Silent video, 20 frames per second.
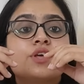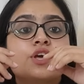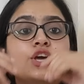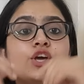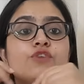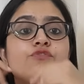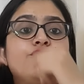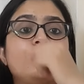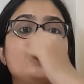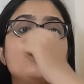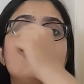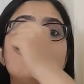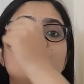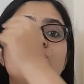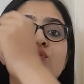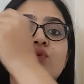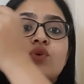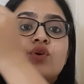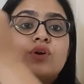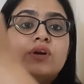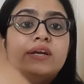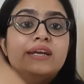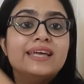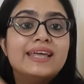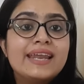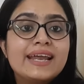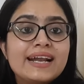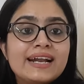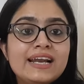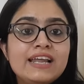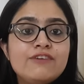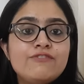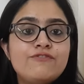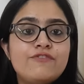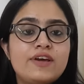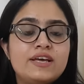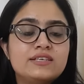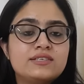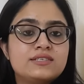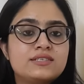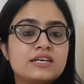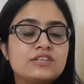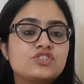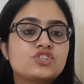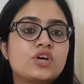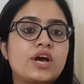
if you directly face such